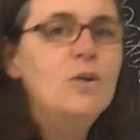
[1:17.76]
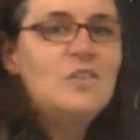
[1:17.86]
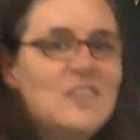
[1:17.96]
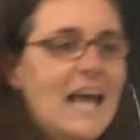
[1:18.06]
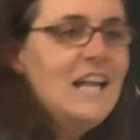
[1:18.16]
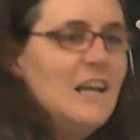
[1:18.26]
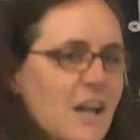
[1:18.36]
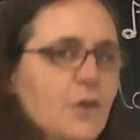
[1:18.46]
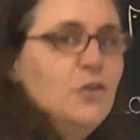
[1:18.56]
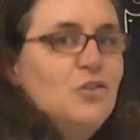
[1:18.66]

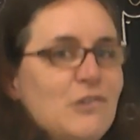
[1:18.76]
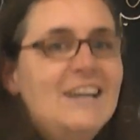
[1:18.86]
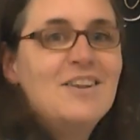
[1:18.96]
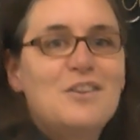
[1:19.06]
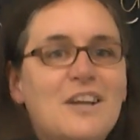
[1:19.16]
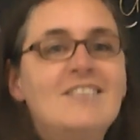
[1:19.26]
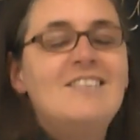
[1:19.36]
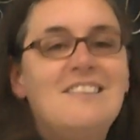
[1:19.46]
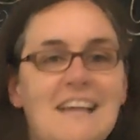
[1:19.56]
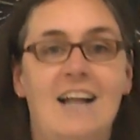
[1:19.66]
cellulose strengthens
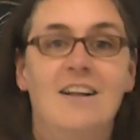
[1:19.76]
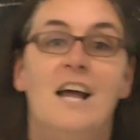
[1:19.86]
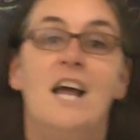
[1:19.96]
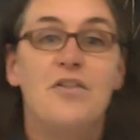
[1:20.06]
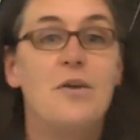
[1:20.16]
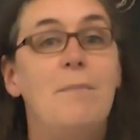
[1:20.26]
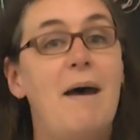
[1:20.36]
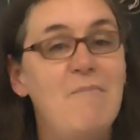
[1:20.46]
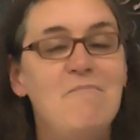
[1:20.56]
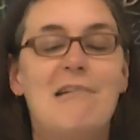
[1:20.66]
the cell. The
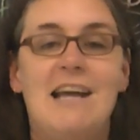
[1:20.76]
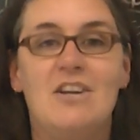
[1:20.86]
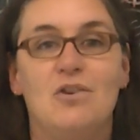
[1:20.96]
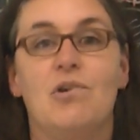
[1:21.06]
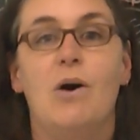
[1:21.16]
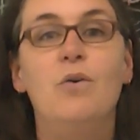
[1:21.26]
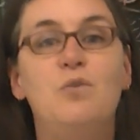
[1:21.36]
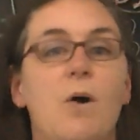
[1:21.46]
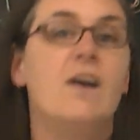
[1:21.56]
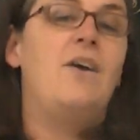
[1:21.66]
membrane
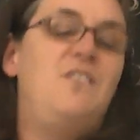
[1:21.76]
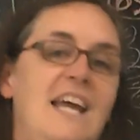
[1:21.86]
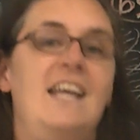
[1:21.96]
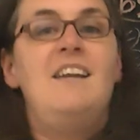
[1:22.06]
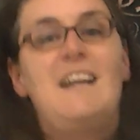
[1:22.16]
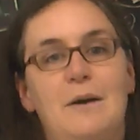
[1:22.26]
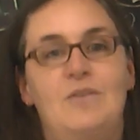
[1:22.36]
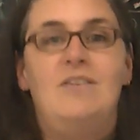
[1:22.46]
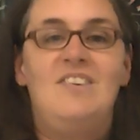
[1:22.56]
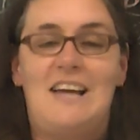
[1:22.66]
controls what goes in and out
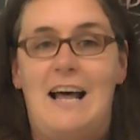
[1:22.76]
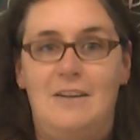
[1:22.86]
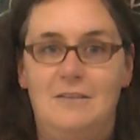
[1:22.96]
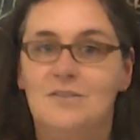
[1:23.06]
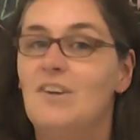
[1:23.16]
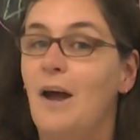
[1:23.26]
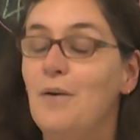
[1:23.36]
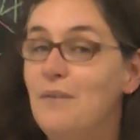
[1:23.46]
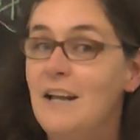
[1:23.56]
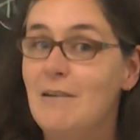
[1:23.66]
of the cell. So
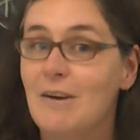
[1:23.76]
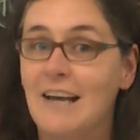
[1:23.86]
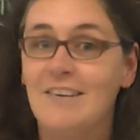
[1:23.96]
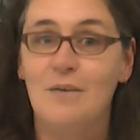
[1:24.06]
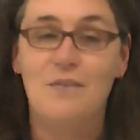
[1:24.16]
hopefully you're okay so